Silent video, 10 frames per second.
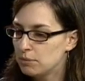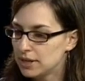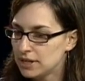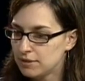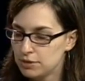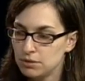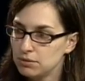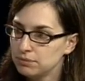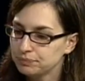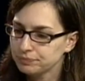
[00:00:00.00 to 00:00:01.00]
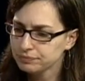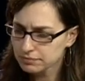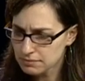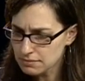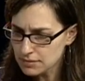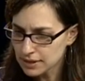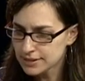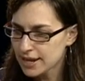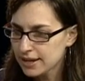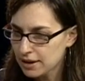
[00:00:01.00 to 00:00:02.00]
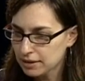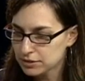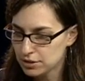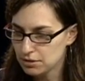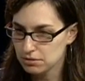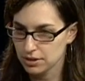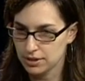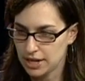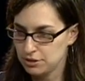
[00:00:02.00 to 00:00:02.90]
But if you take out the yogurt